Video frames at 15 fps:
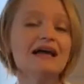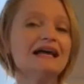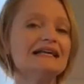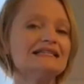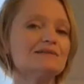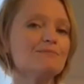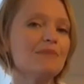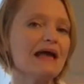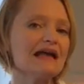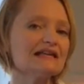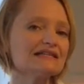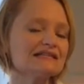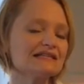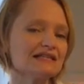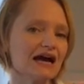It's
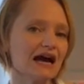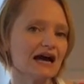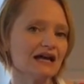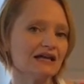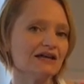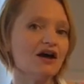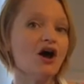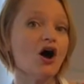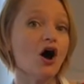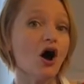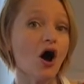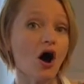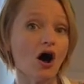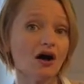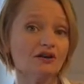based on
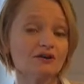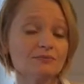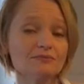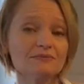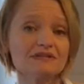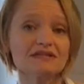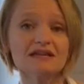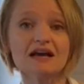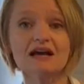Autumn's